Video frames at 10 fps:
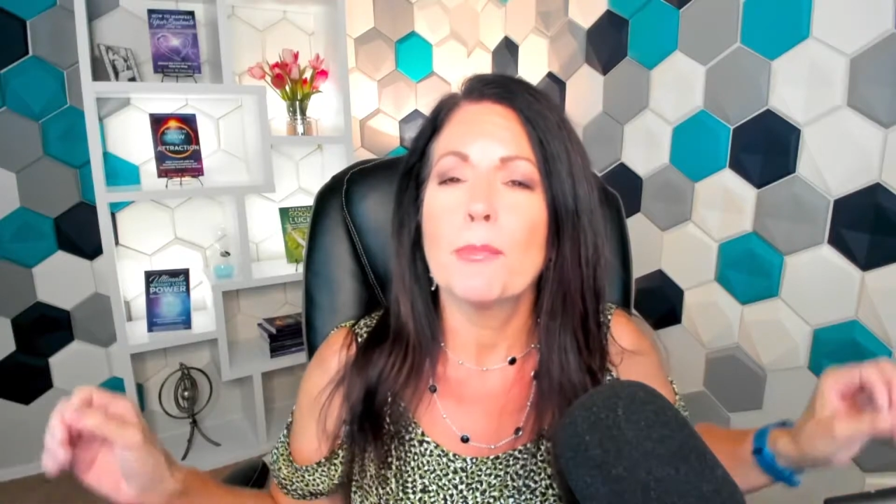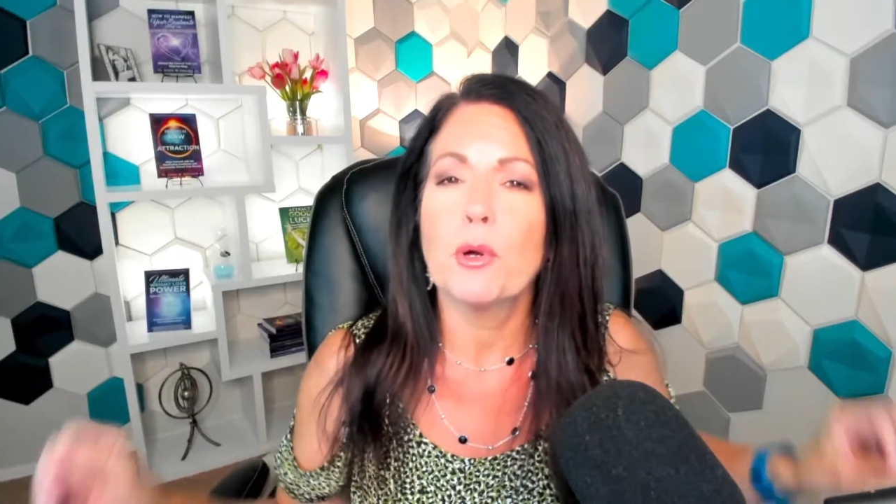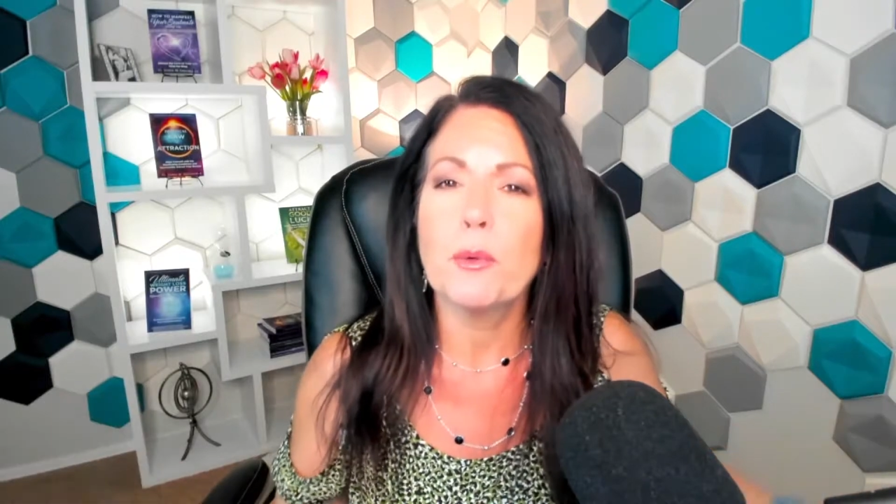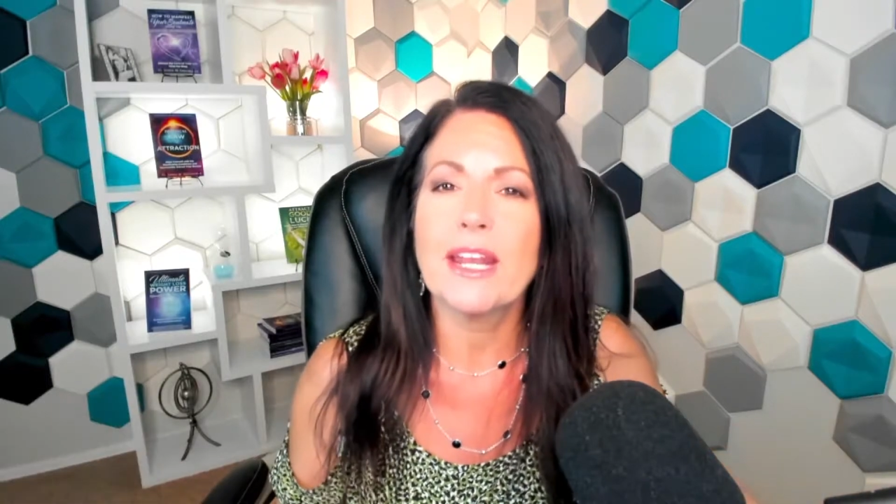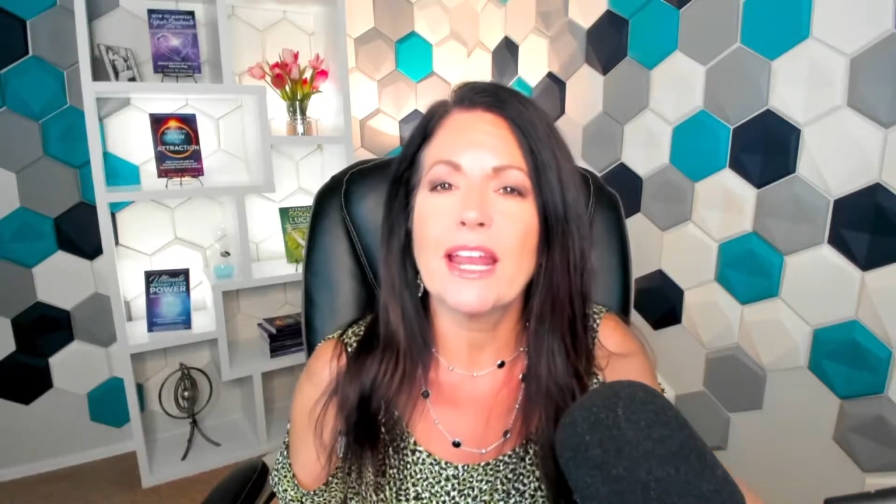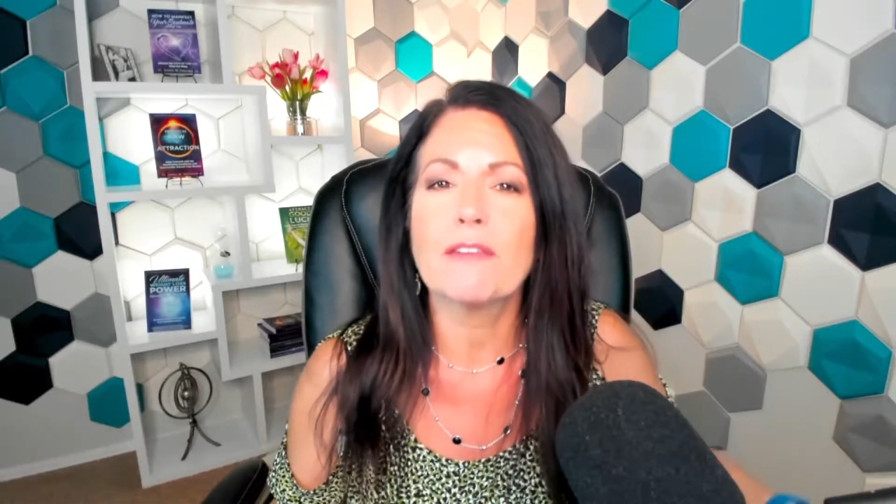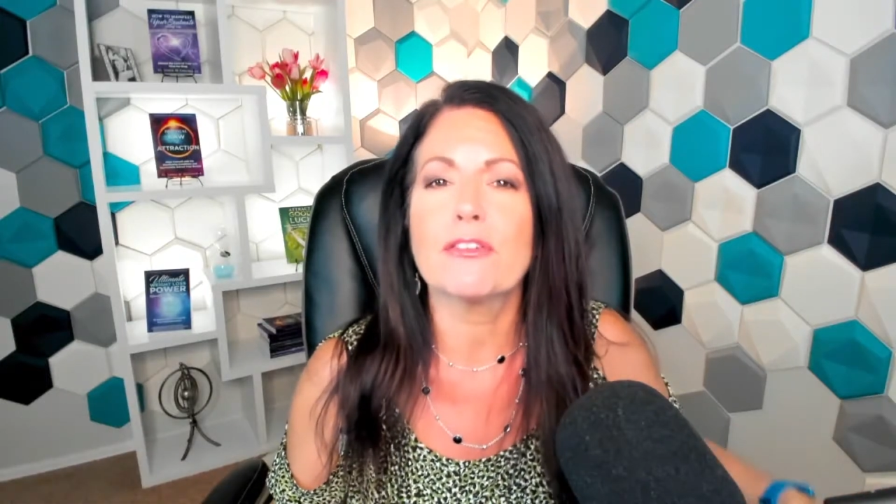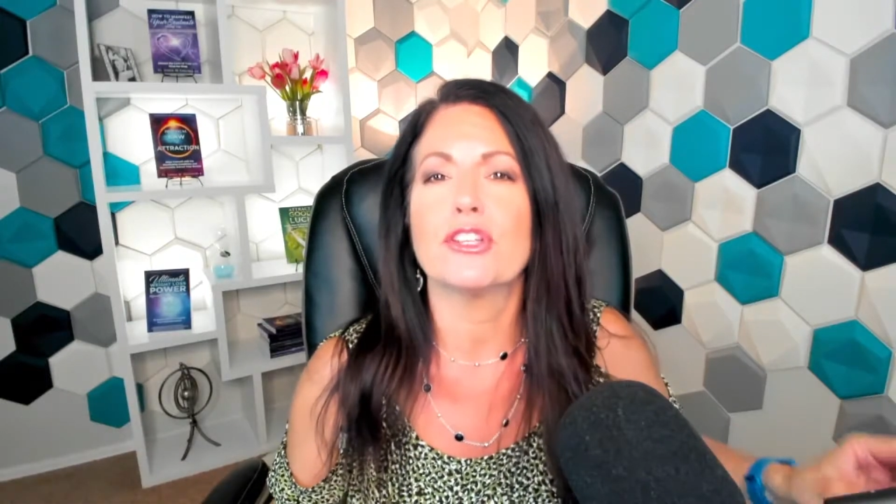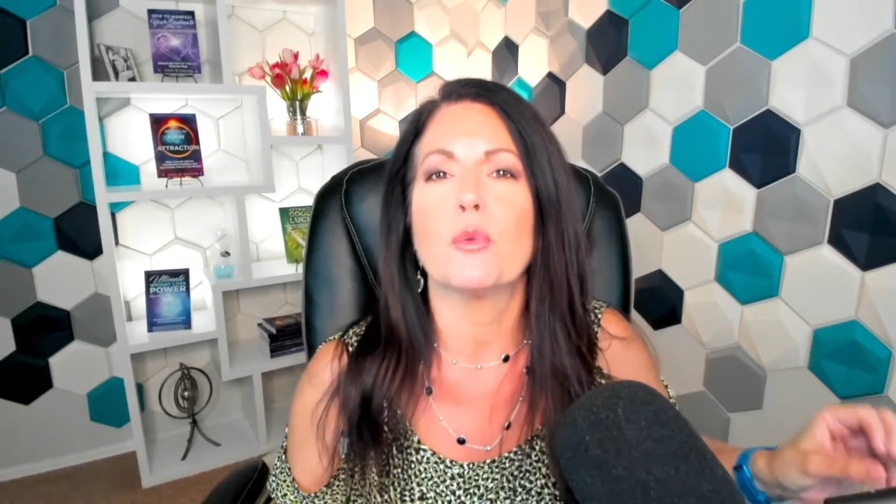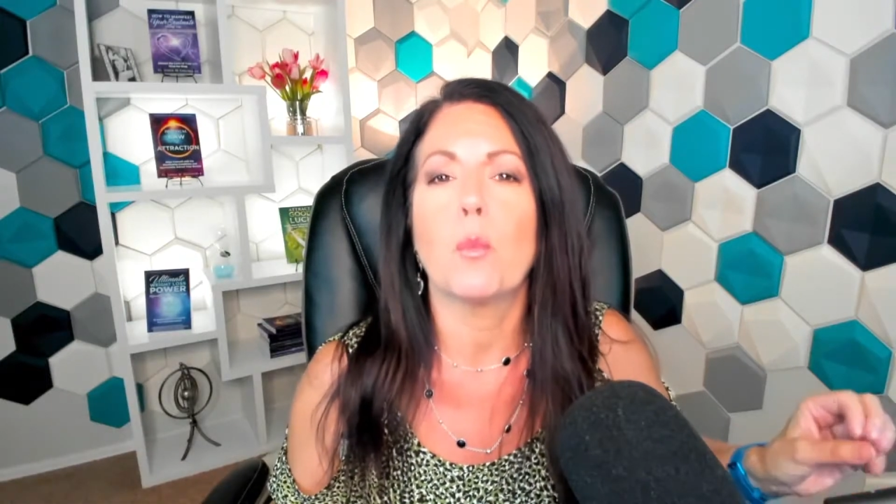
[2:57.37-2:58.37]
put whatever
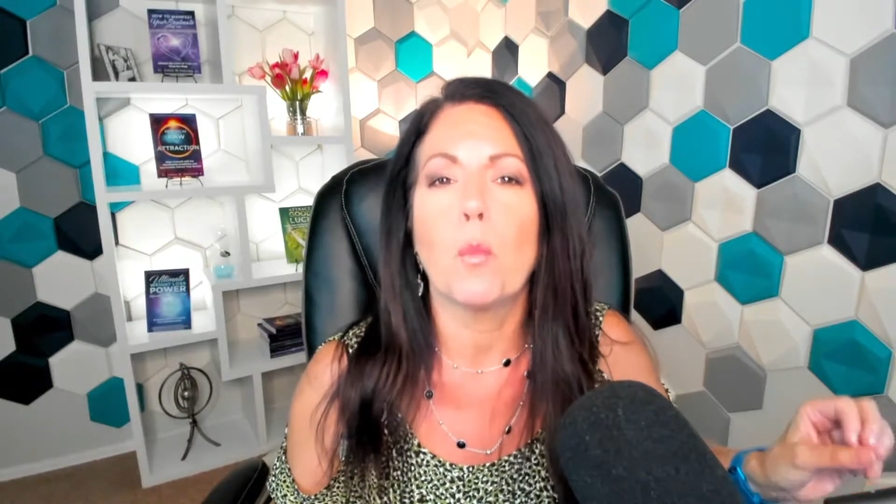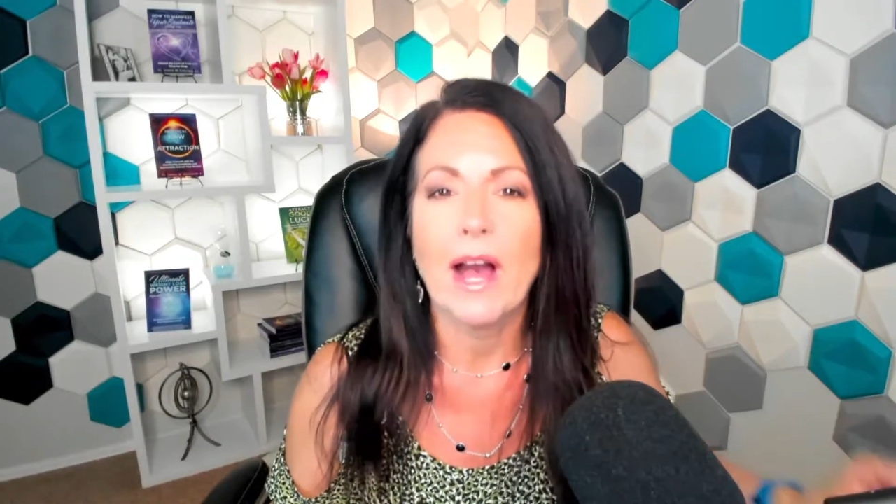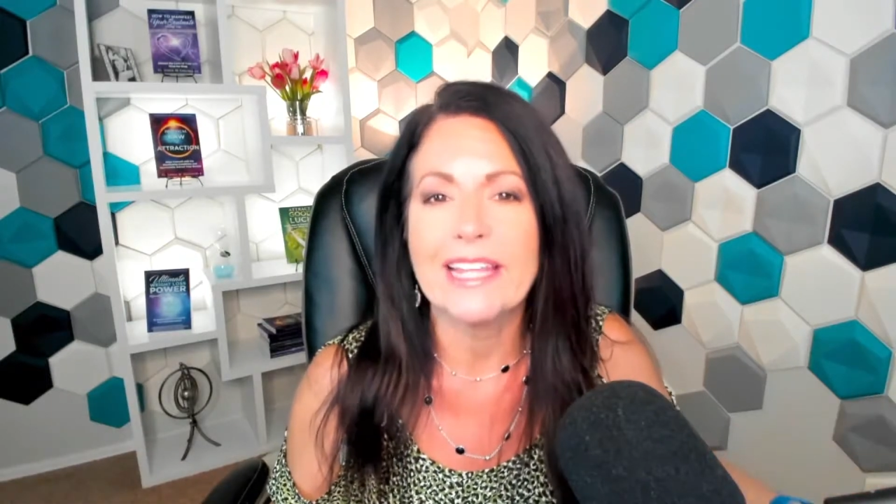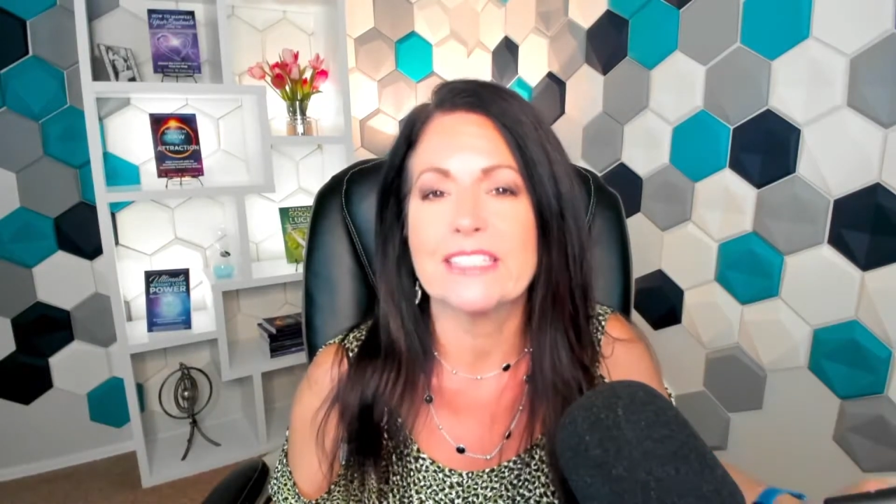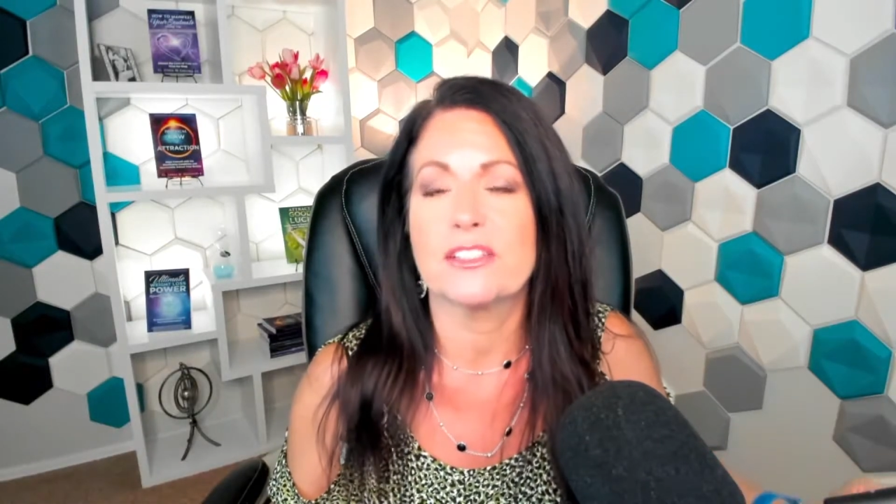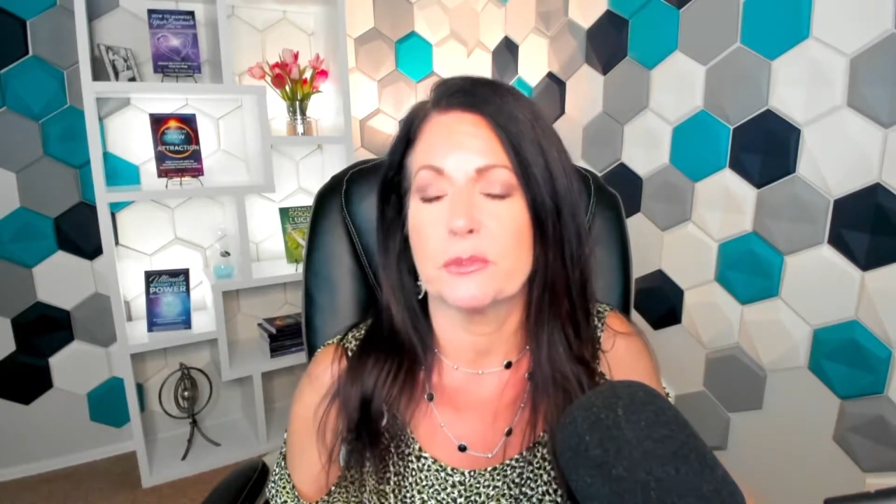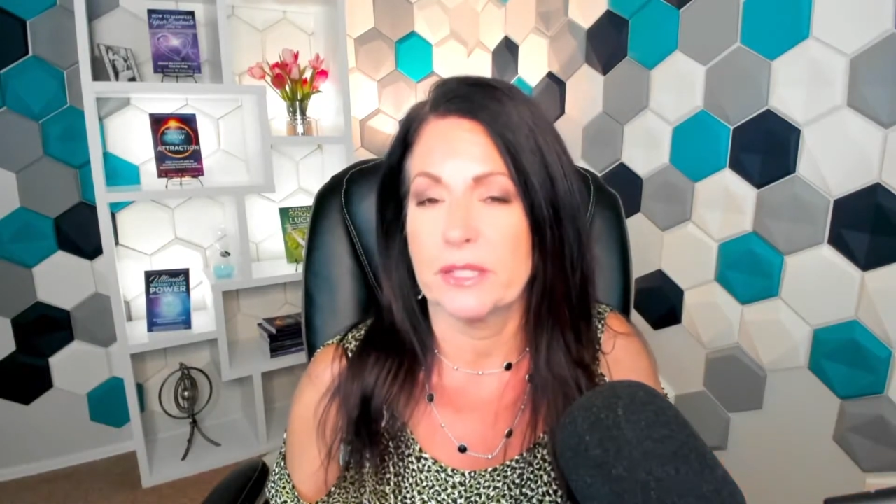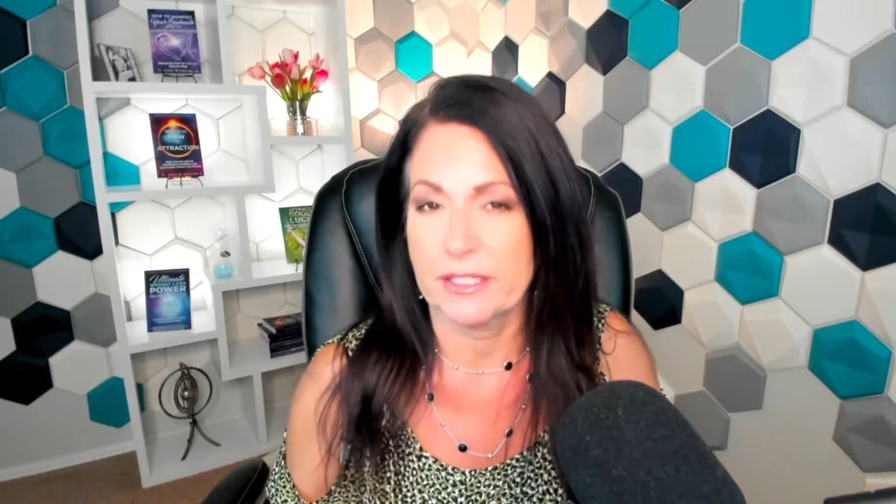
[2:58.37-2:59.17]
you want to